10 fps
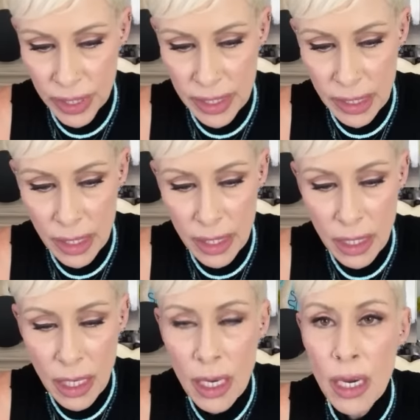
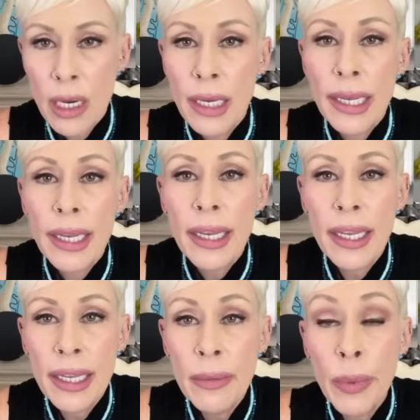recently.
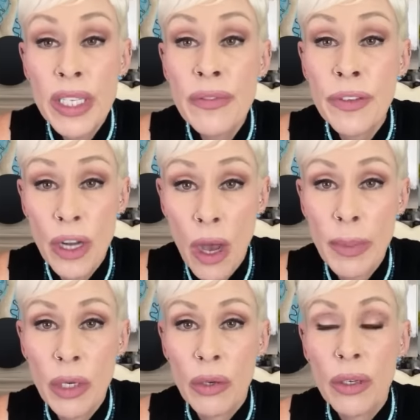He was
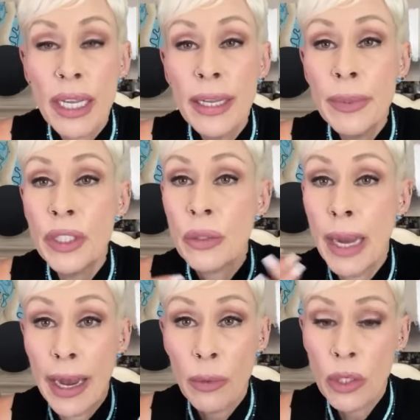phenomenal. He would
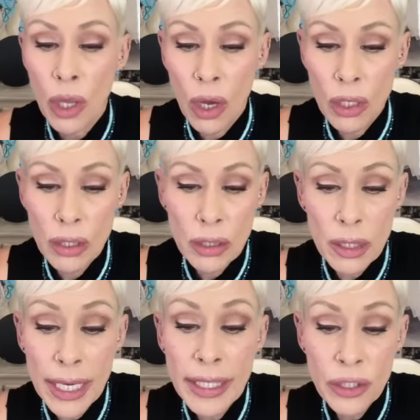do hour-long,
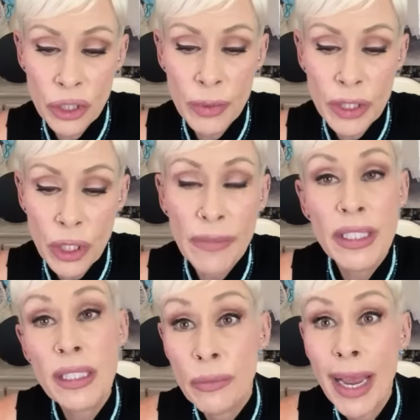and he's Jewish,
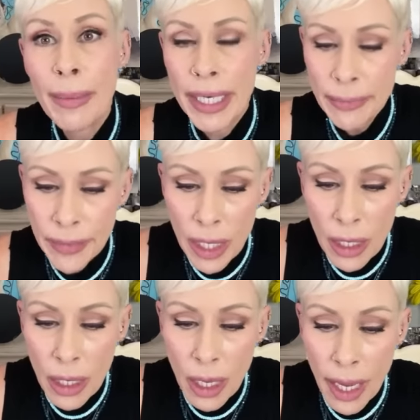obviously, Rabbi.
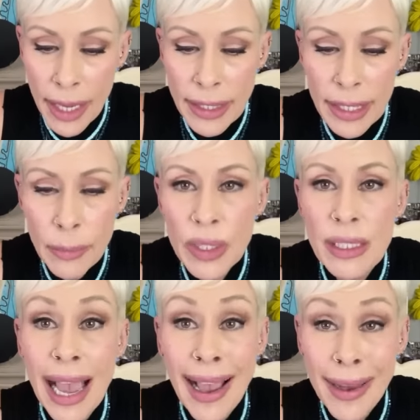And he
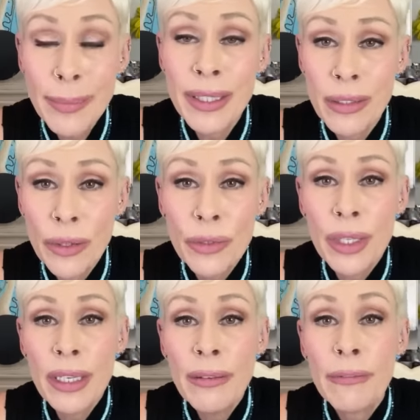was
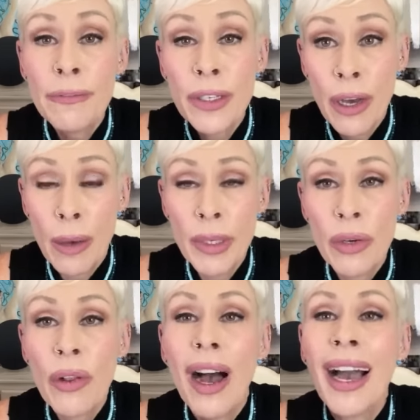absolutely
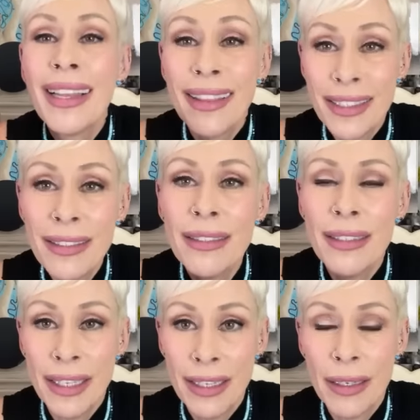phenomenal. I listened
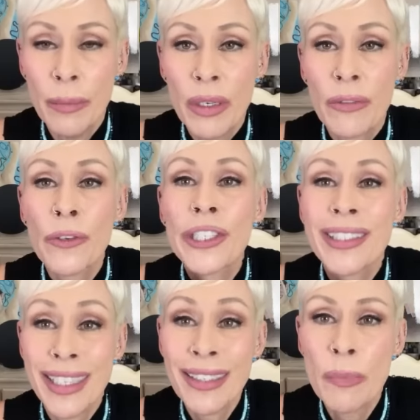to him for
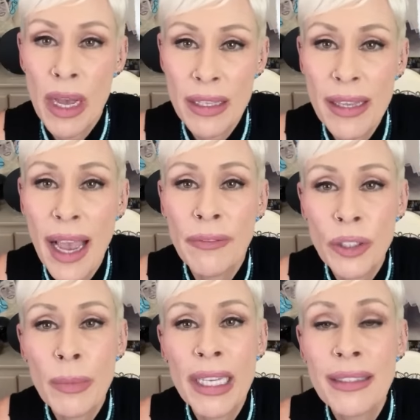6 months
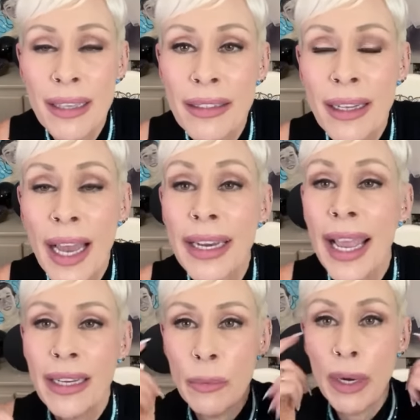after my son died.
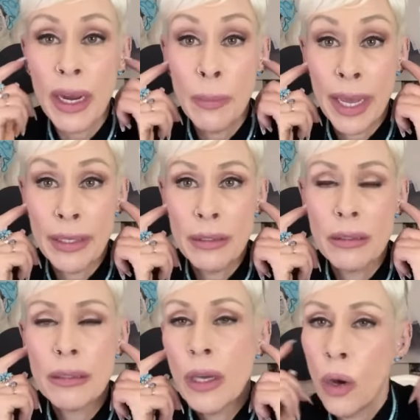Anywhere I went,
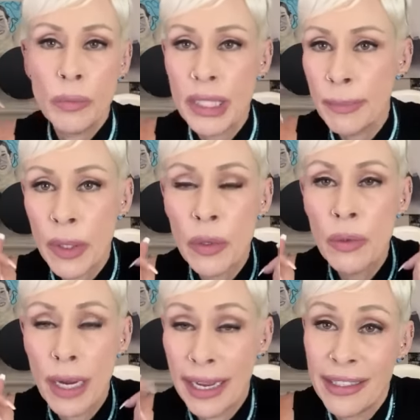Home
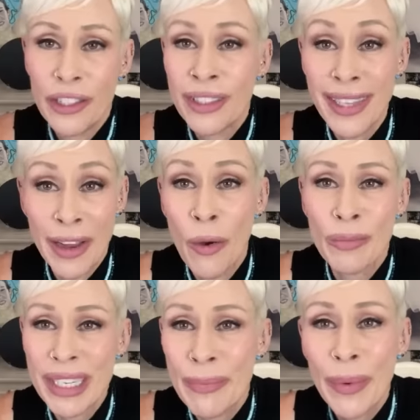Depot. I can just say
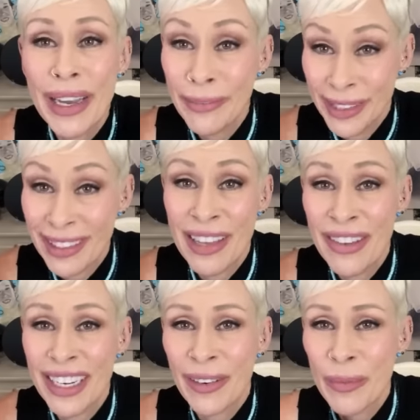Home Depot. I was
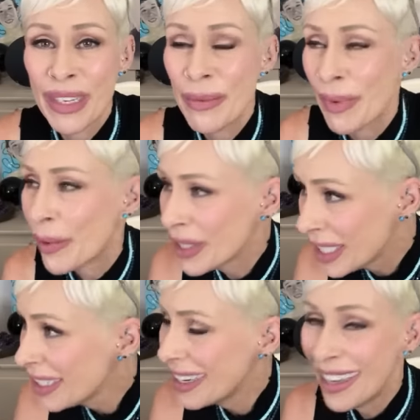living in Home Depot.
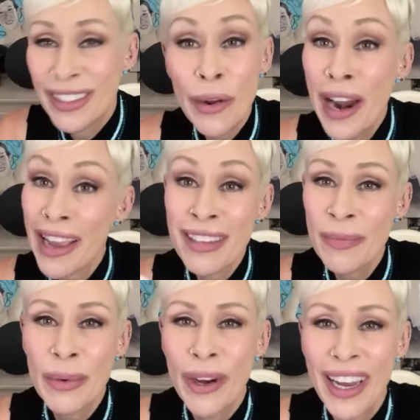Don't
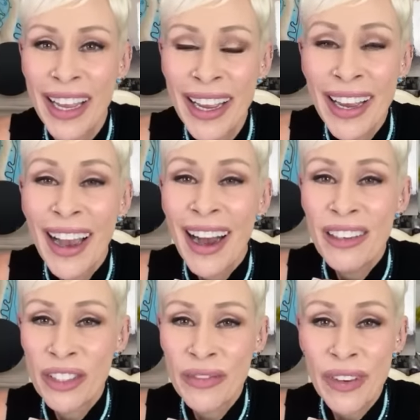ask me why.
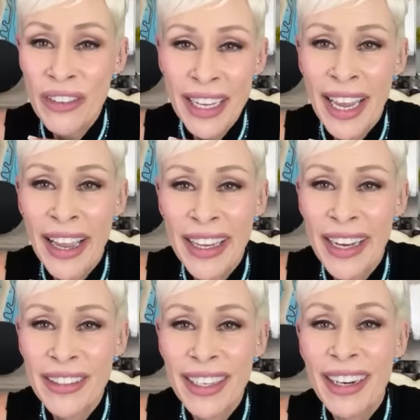I just felt like hanging
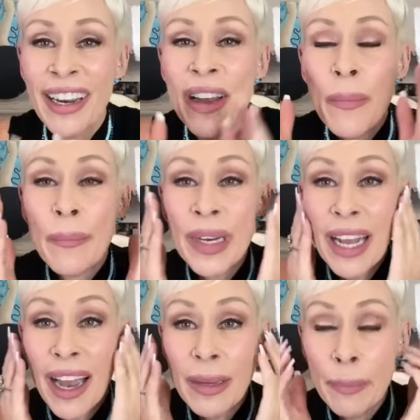out there.
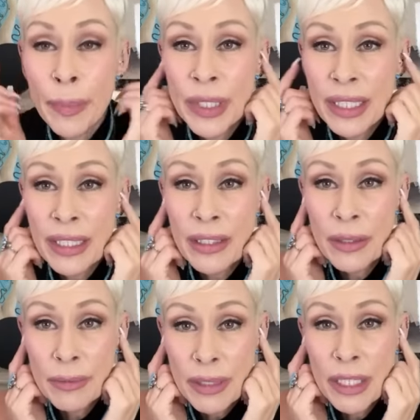But I put the
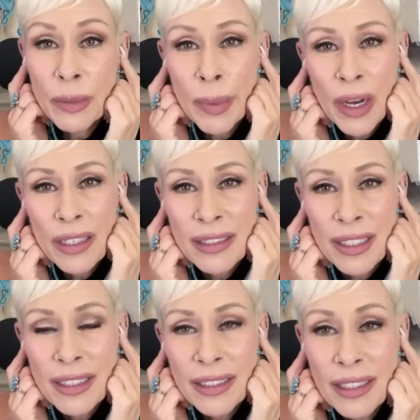ear pods
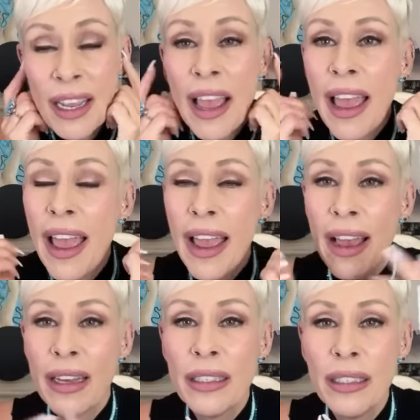in
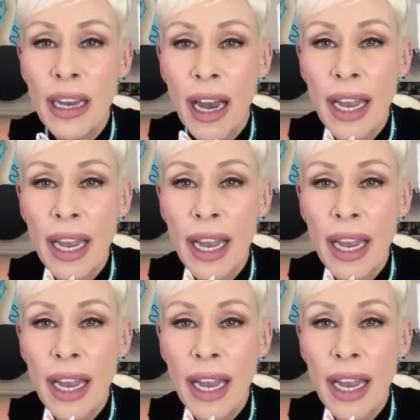and